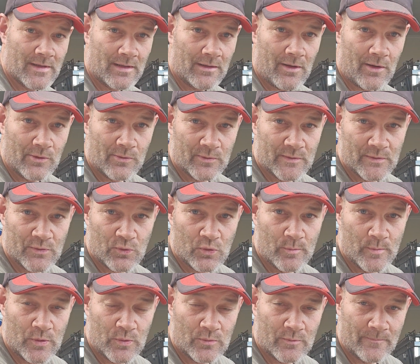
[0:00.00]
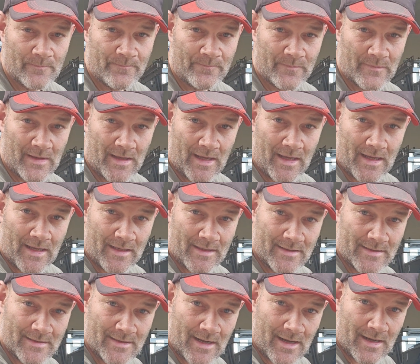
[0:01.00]
the local sawmill
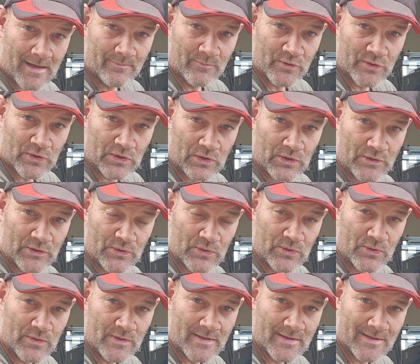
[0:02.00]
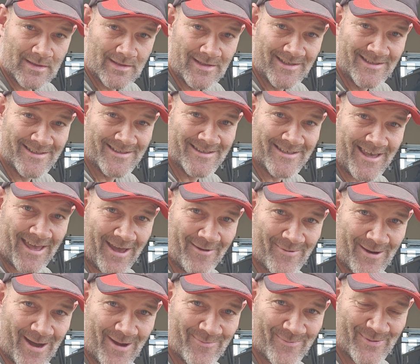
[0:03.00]
and tried to scab
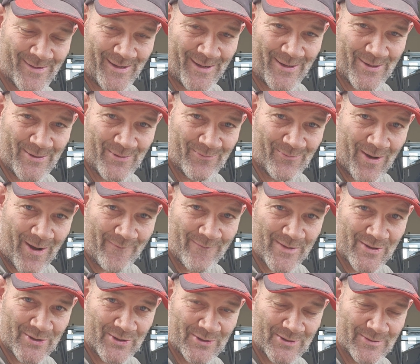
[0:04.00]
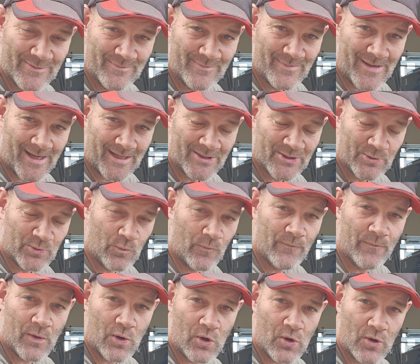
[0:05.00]
up and ravish some actual
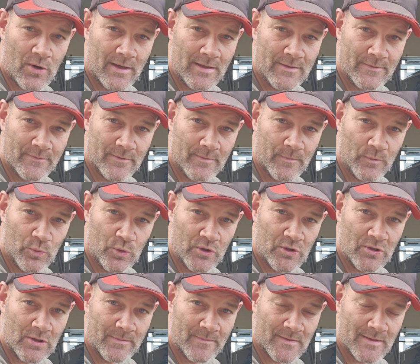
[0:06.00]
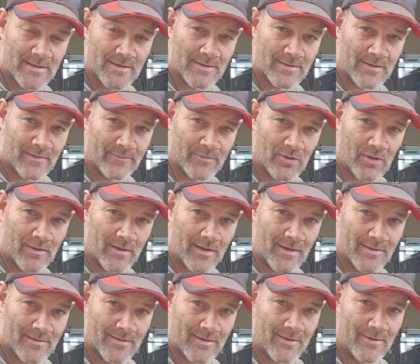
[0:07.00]
fines from the wood chips and stuff like
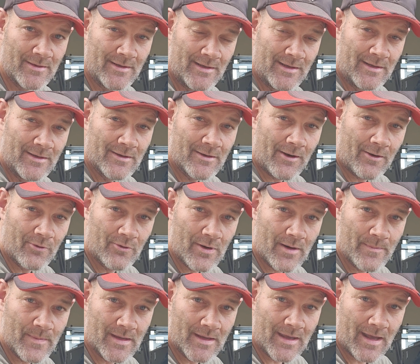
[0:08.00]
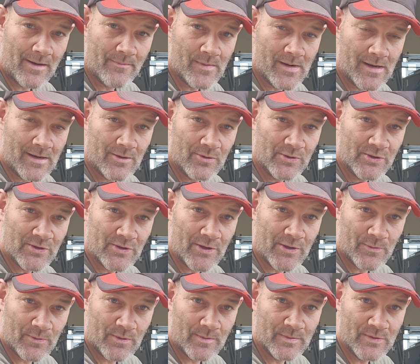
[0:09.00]
that. So I'll grab the camera, I'll show you
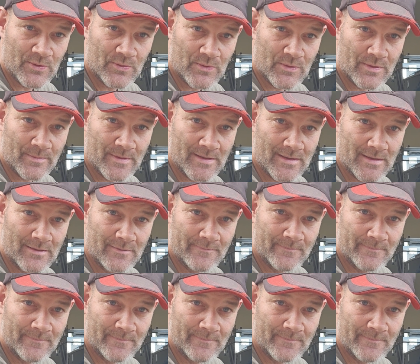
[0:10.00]
what I'm talking about.